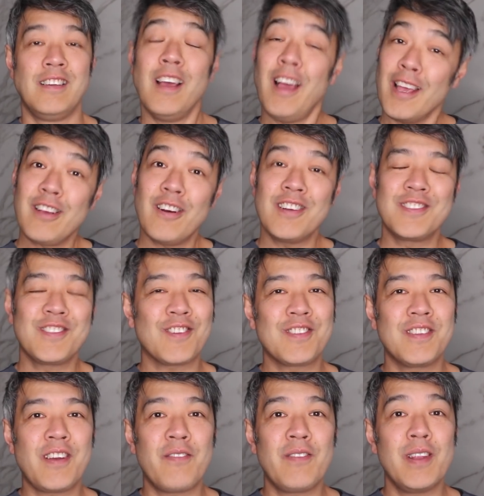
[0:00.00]
Hey guys,
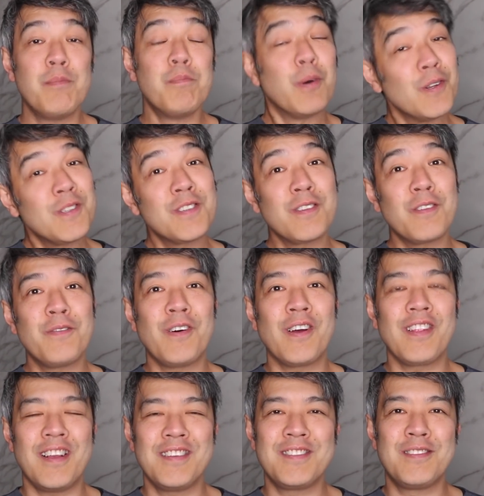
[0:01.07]
Dr. Dav, board
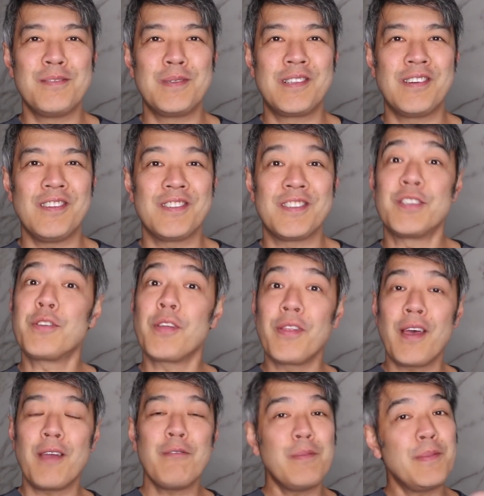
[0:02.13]
certified laser dermatologist.
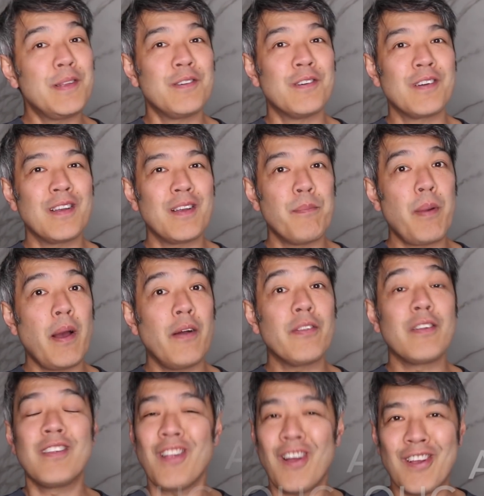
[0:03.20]
Today we'll be talking
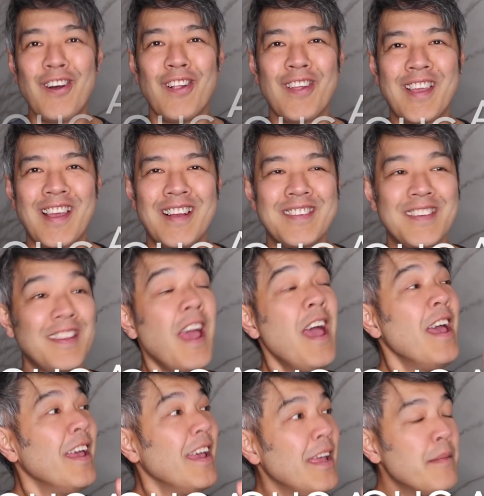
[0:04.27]
about glycolic acid,
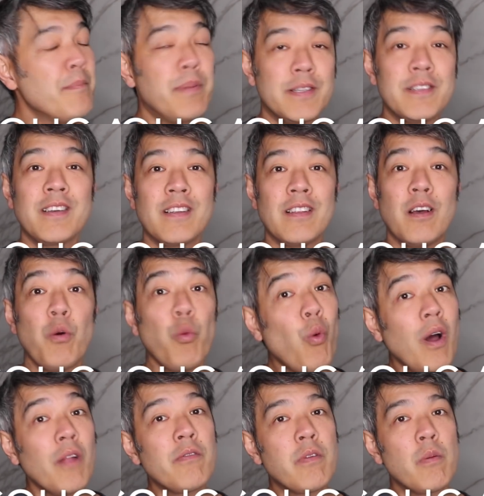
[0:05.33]
in particular
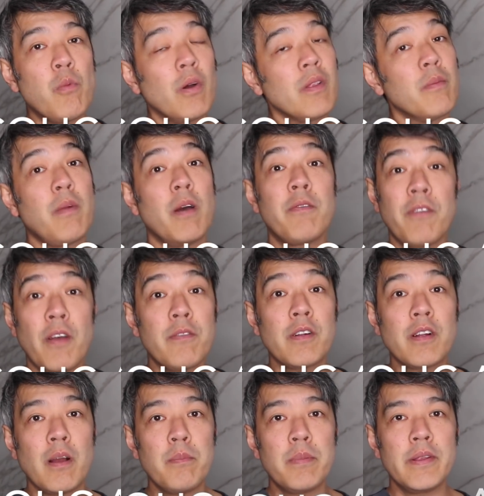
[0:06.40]
one from one of my
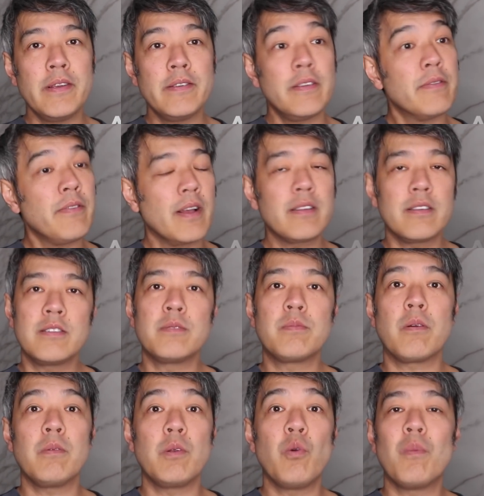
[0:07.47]
favorite companies. In fact, this is
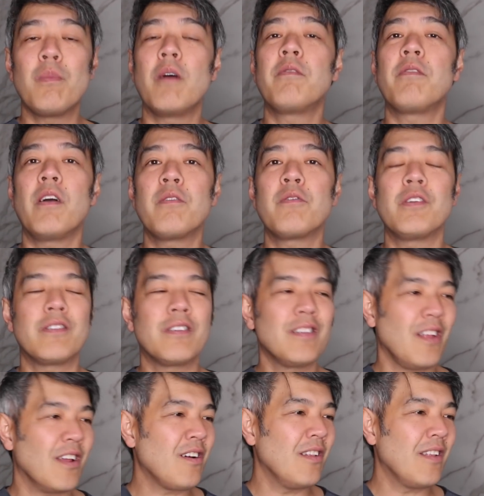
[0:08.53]
probably one of my favorite
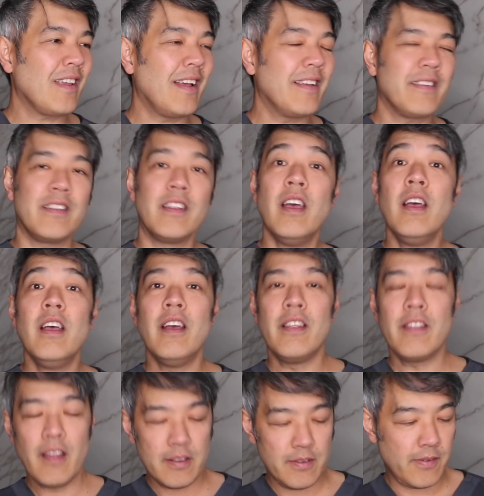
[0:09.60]
glycolic acid,
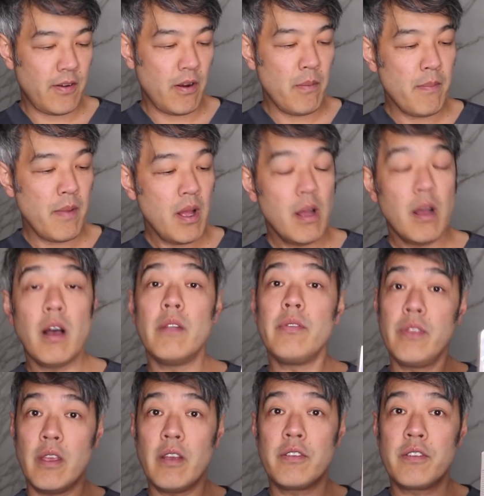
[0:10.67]
and that's from
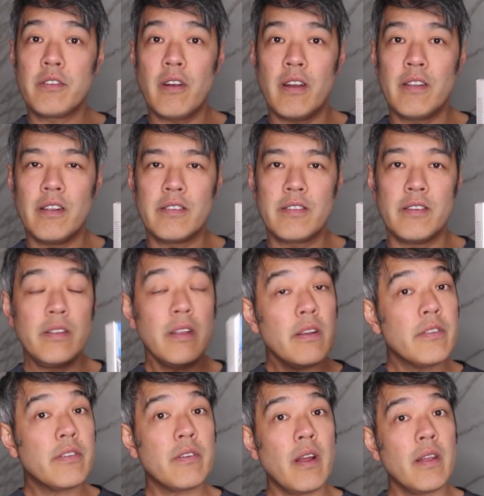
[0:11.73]
Neutrogena. So
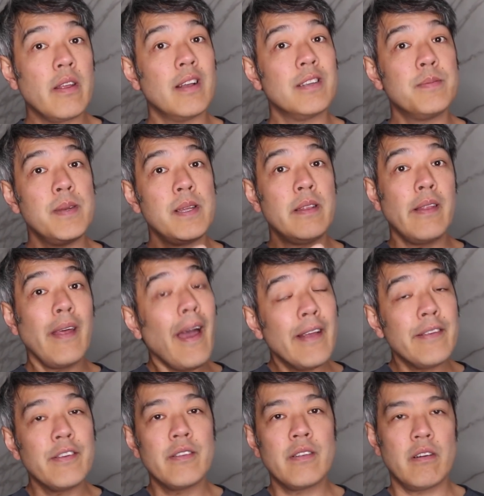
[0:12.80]
Neutrogena has been,
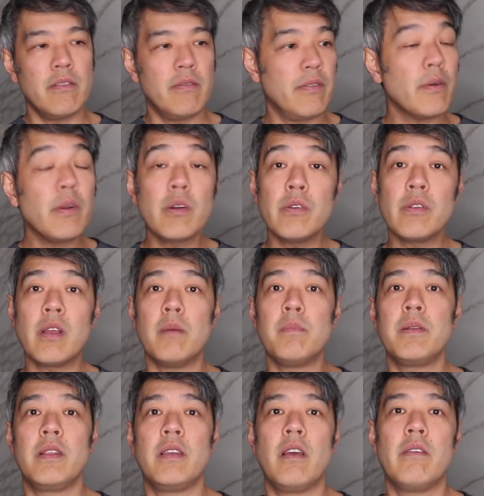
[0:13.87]
as you know, a very good
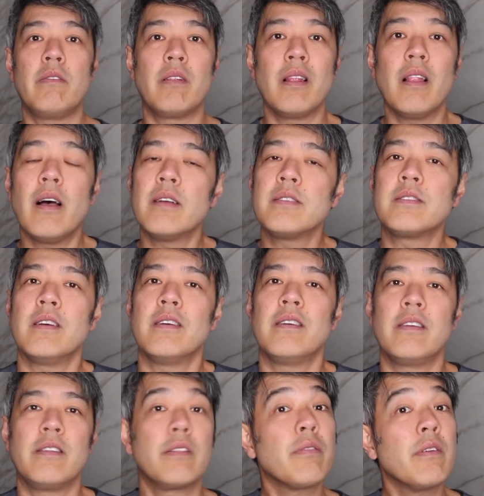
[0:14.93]
company over the last
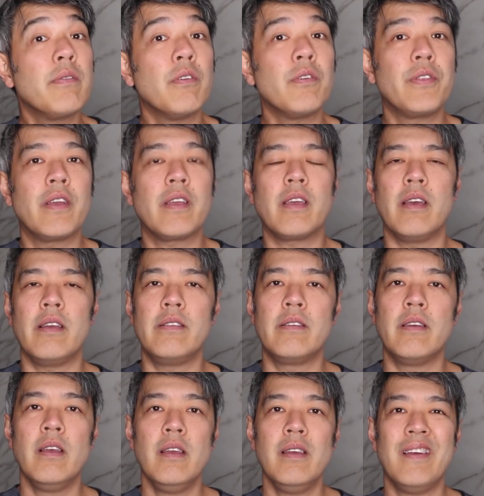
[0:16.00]
3-4 decades,
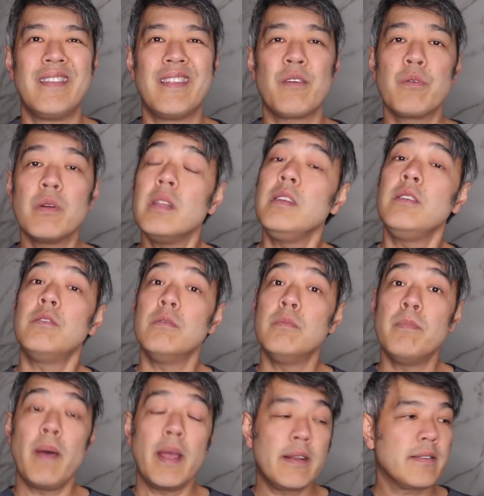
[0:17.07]
and they really do
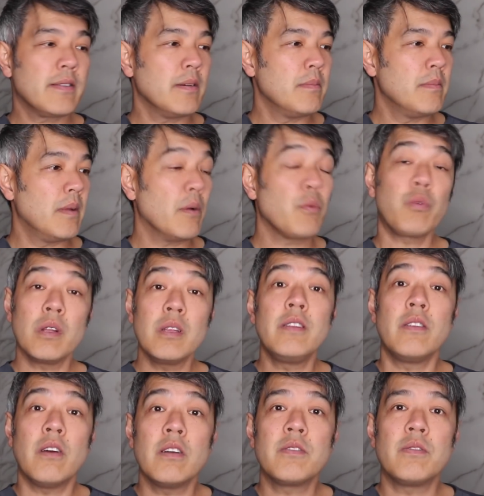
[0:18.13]
make some really
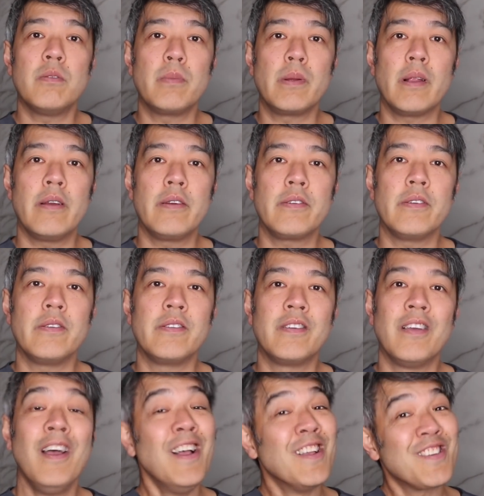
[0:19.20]
nice formulations.
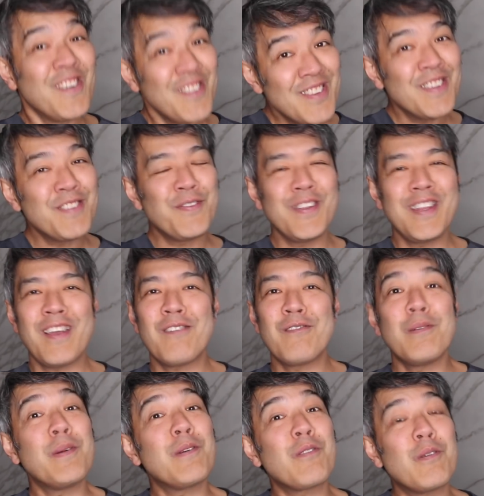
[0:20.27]
So in this video
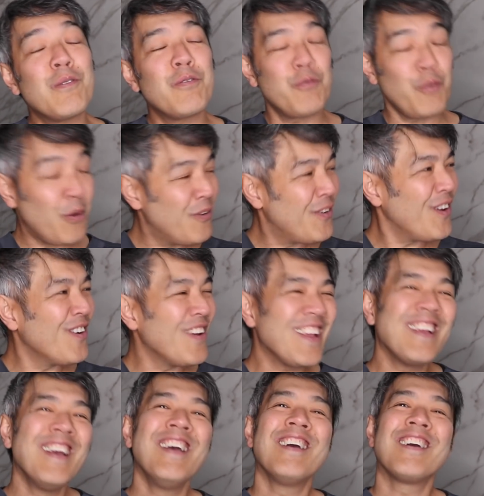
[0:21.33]
we'll be
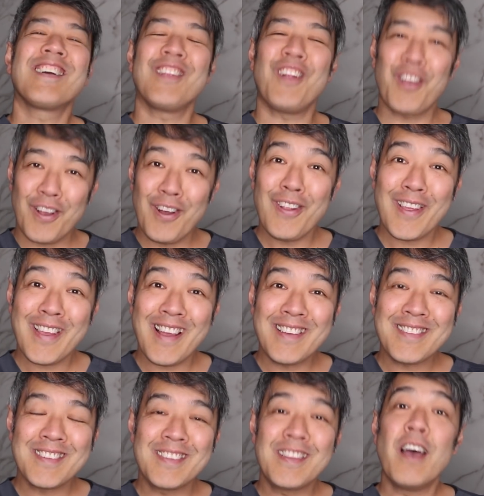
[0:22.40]
reviewing glycolic
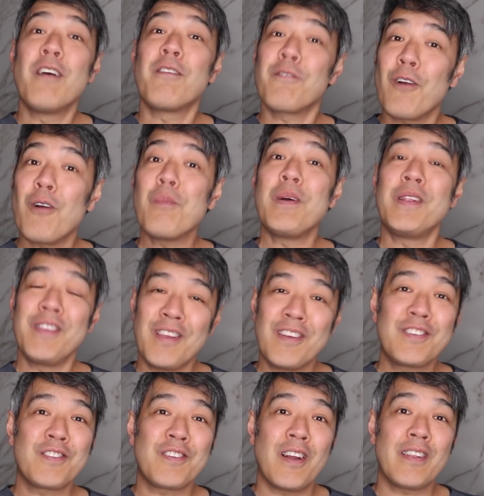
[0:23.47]
acid from
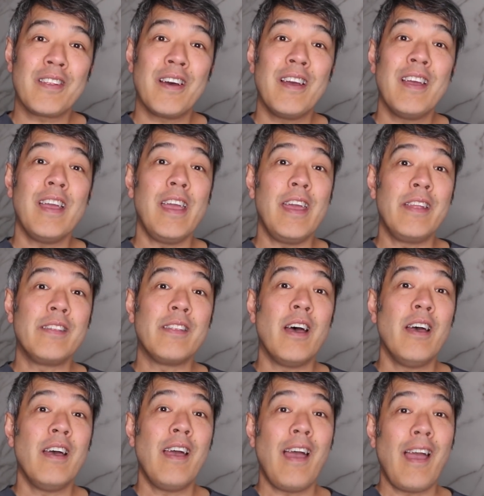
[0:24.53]
Neutrogena, and
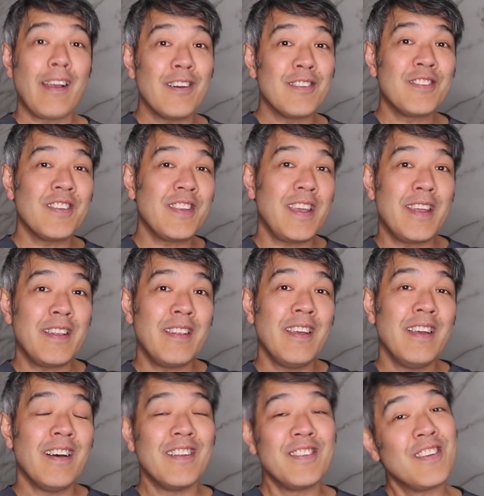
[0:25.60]
hang on till the
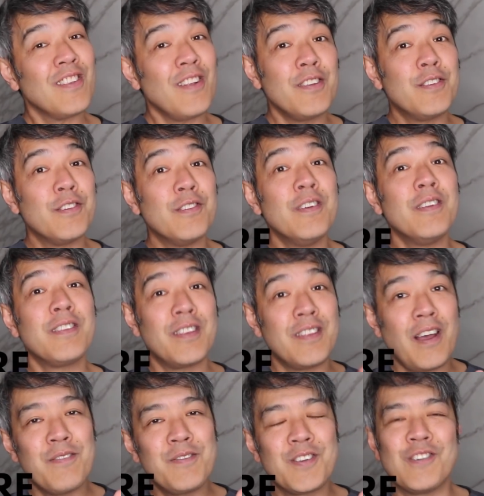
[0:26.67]
end until I do the
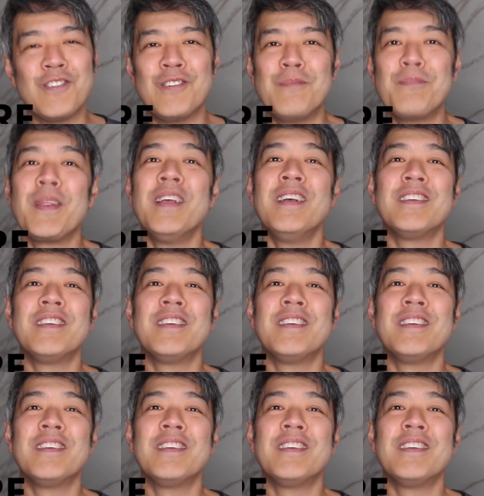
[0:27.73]
Dav Score.